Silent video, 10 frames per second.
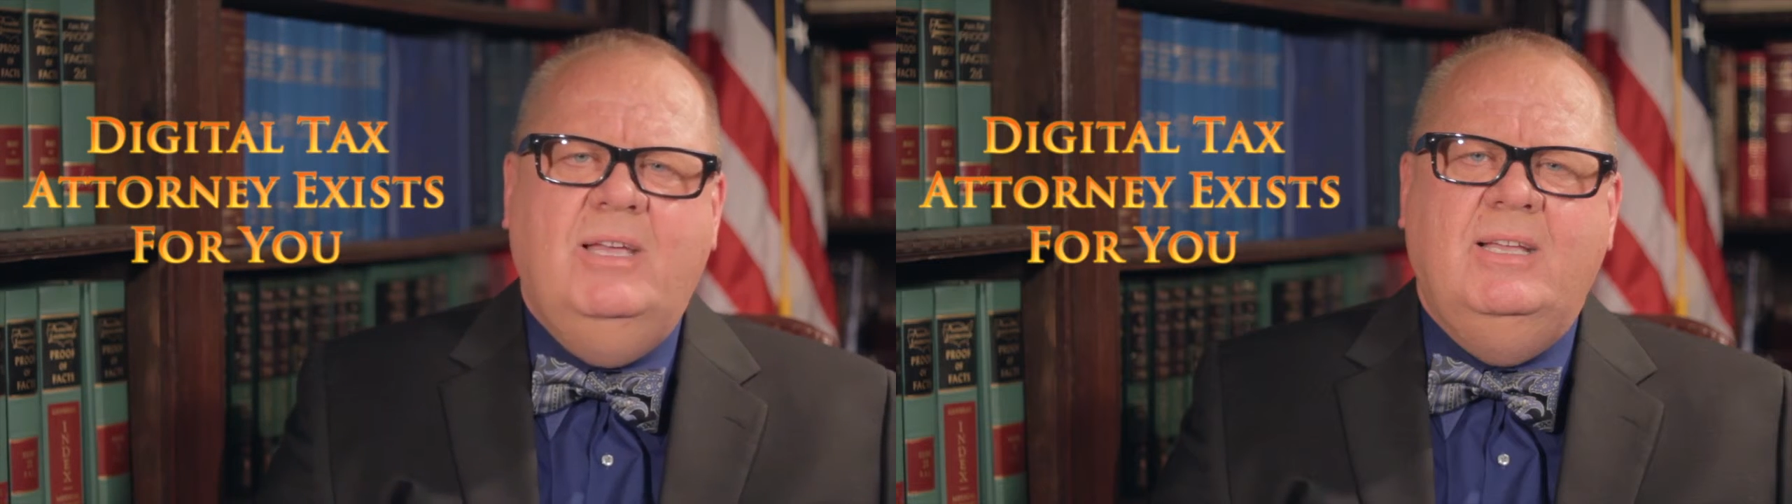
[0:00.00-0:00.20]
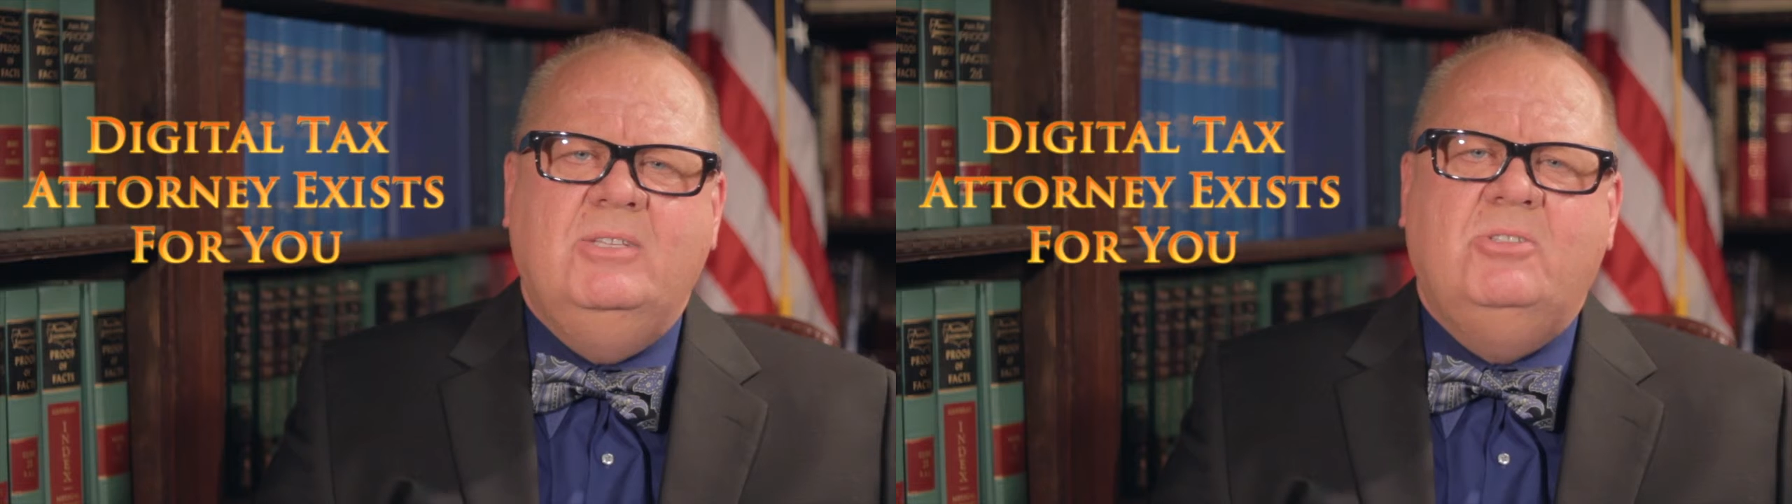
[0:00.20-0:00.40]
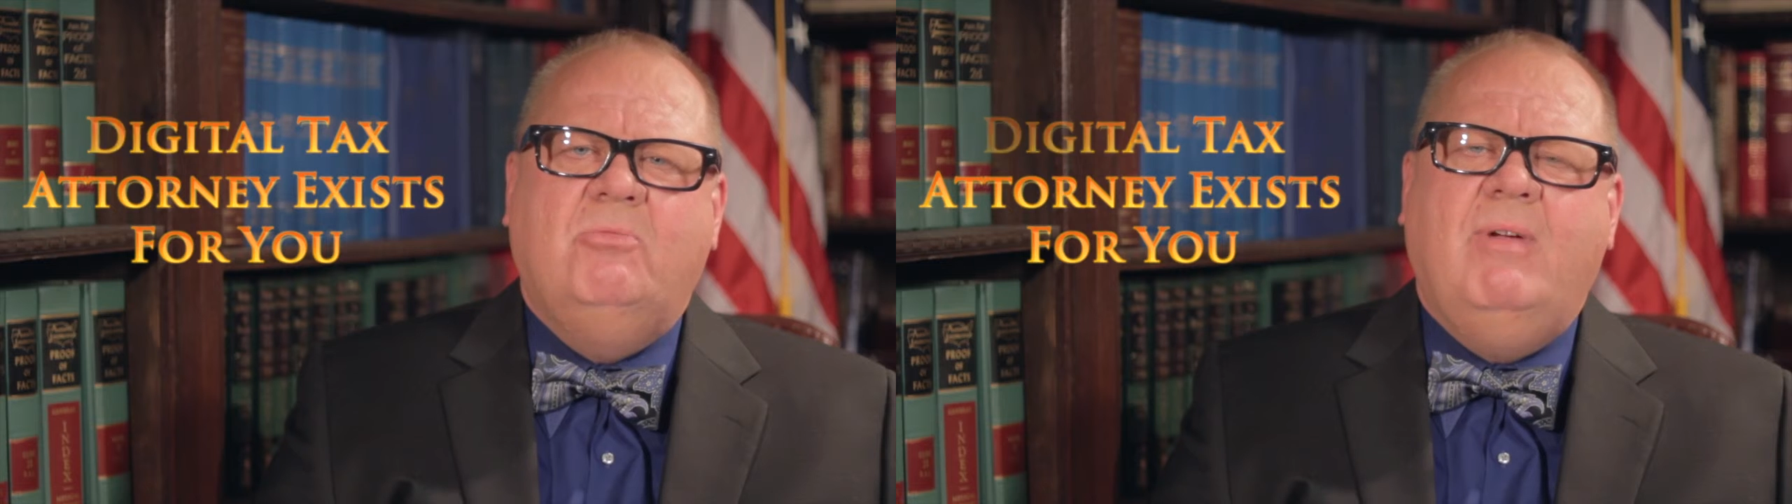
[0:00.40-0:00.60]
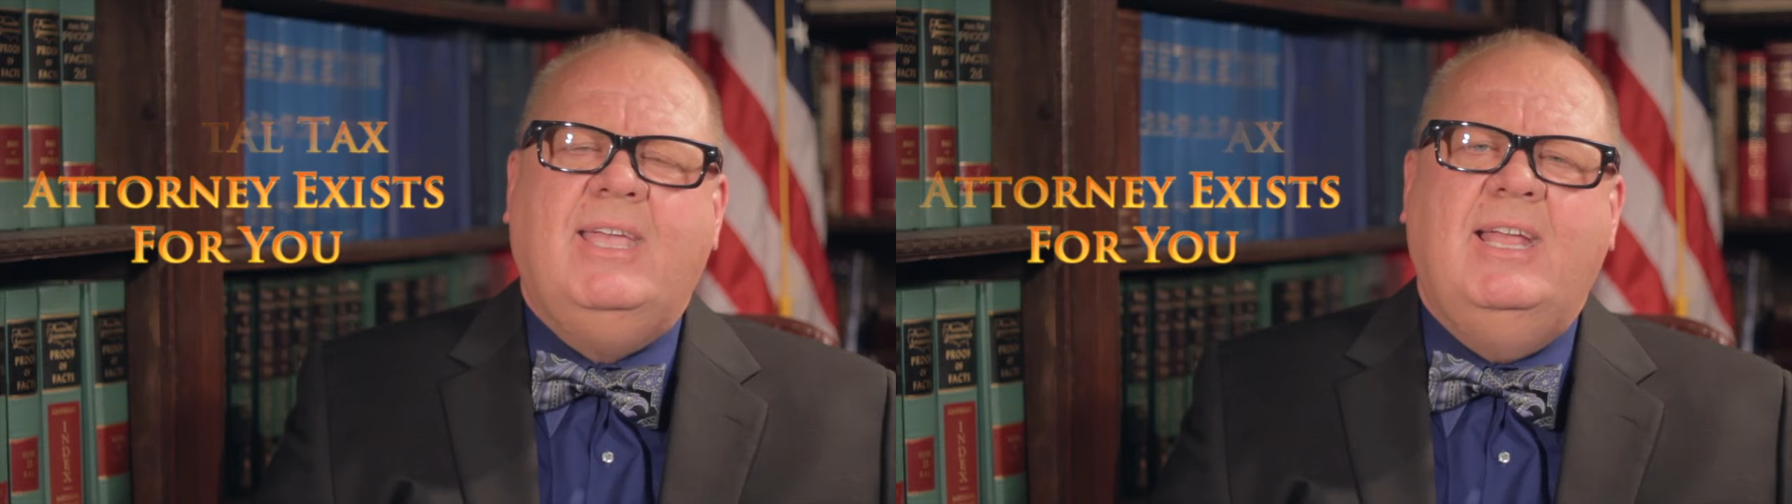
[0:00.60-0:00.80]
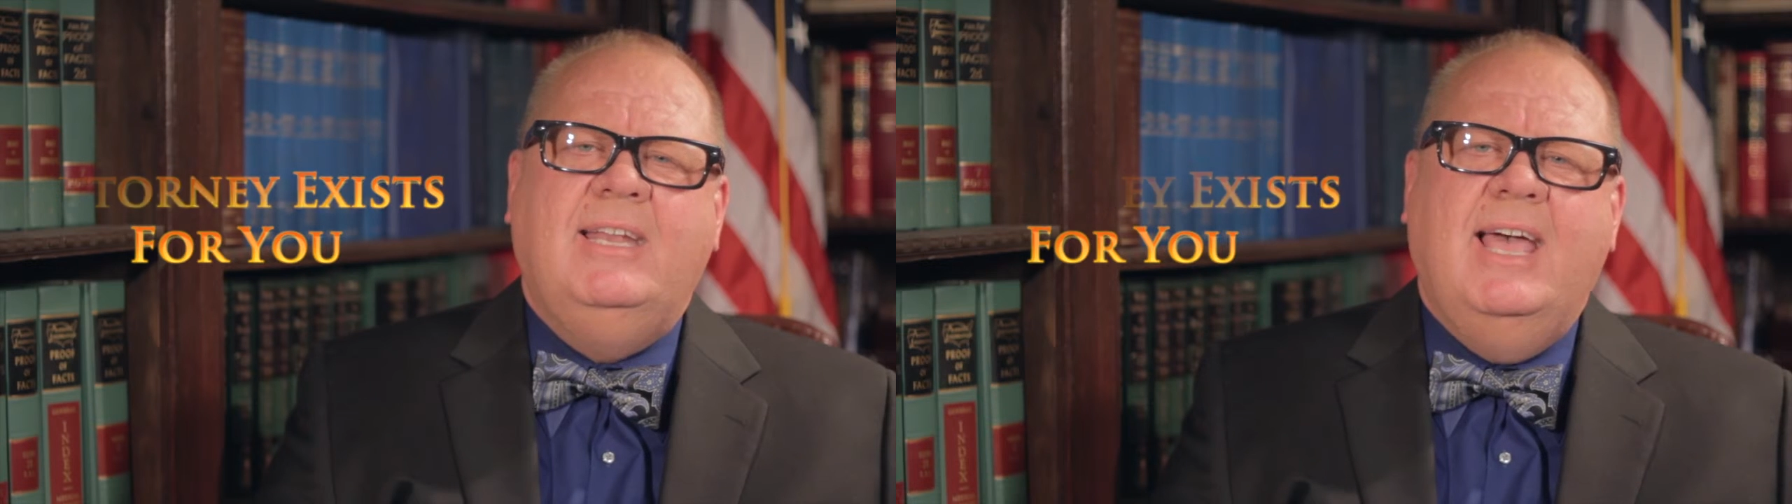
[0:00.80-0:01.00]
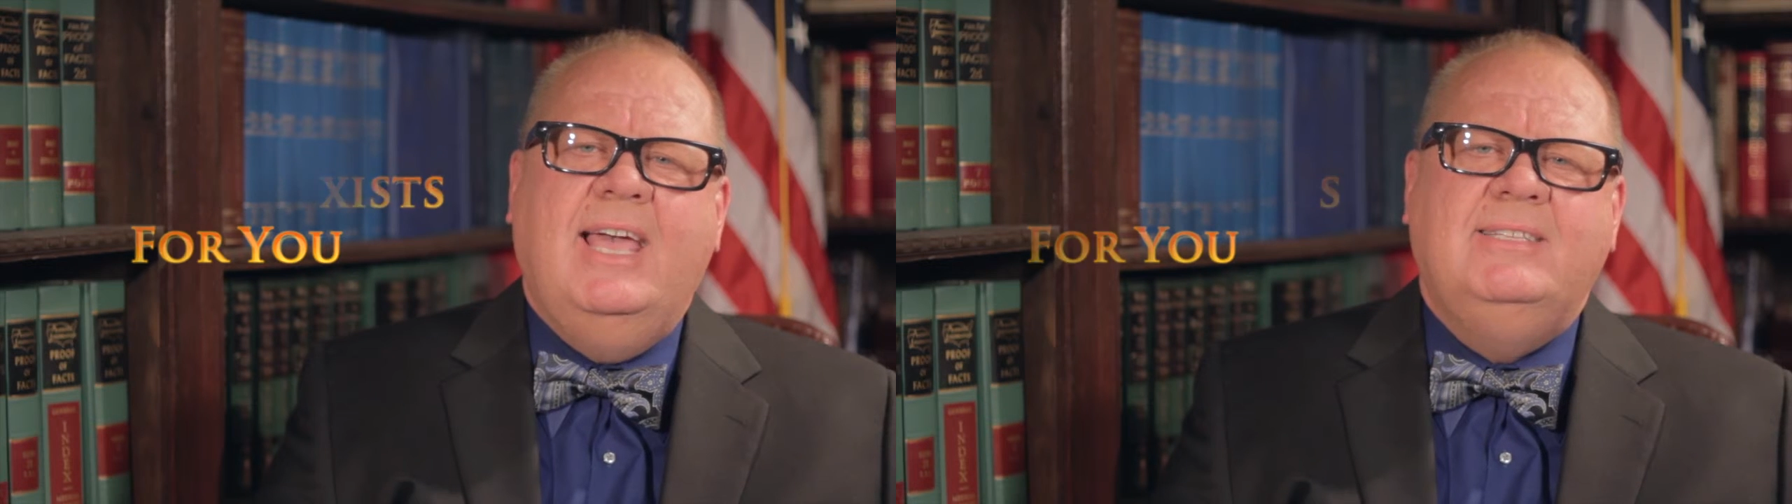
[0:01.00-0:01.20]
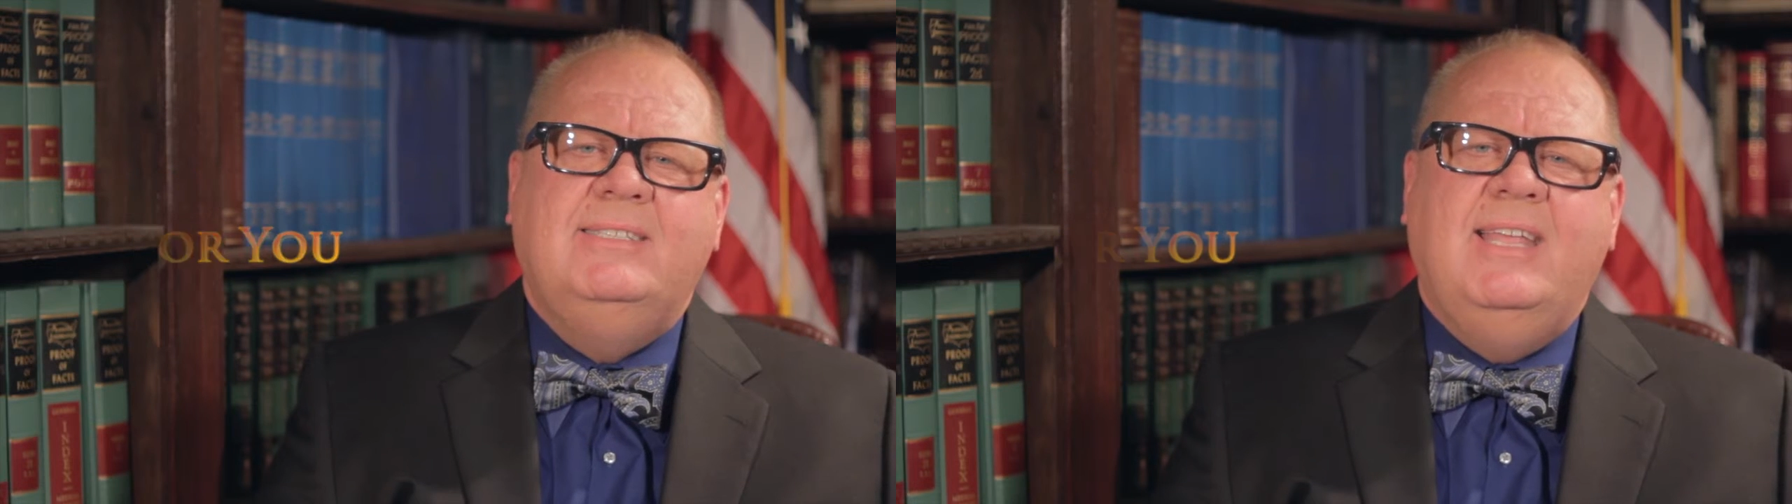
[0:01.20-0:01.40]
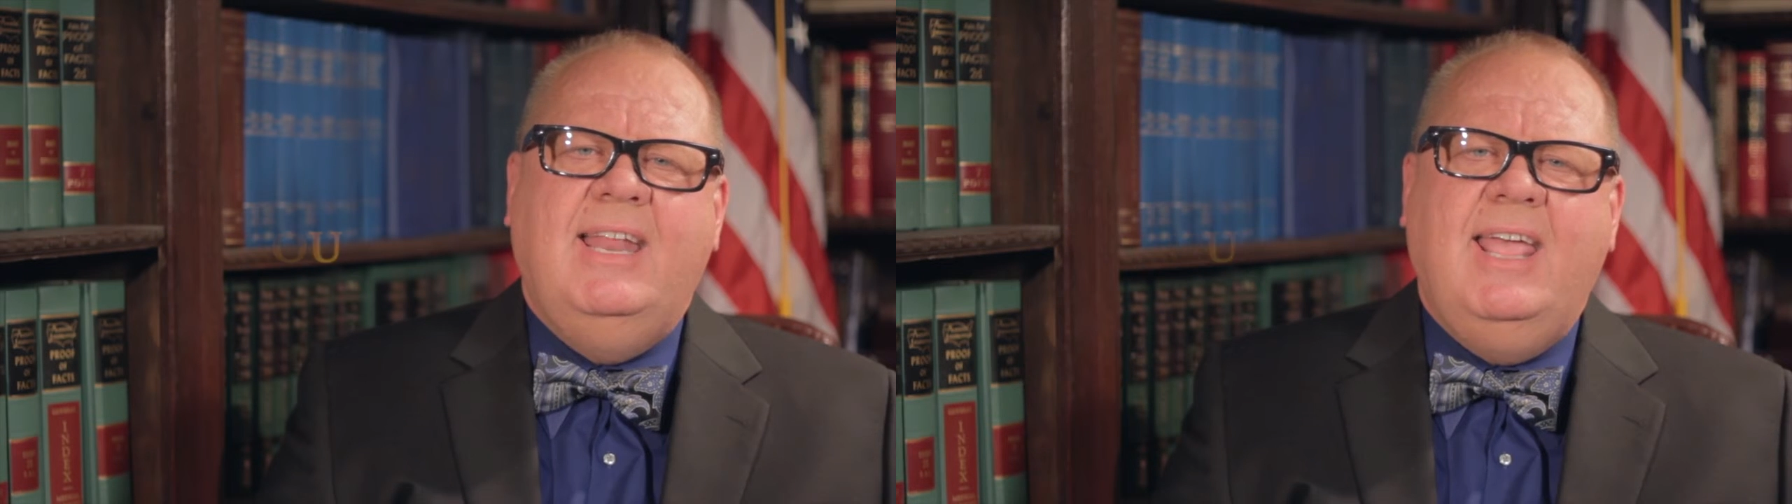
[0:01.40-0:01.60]
is to
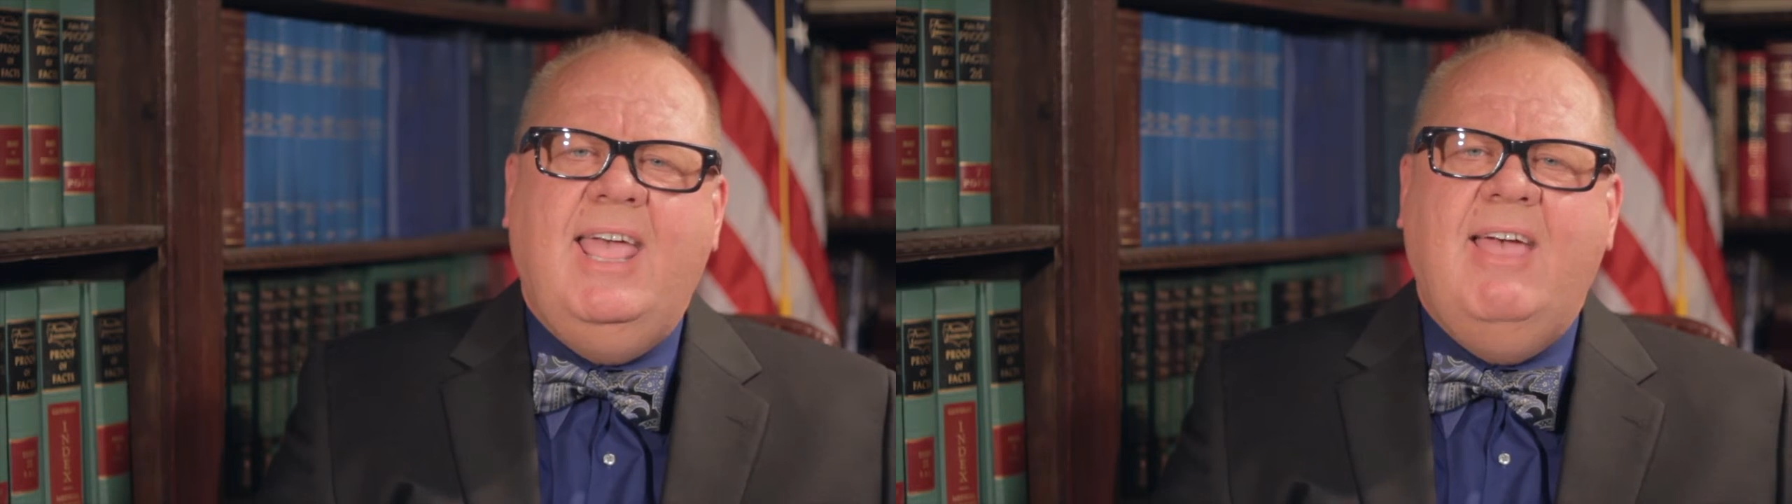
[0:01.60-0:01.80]
recognize that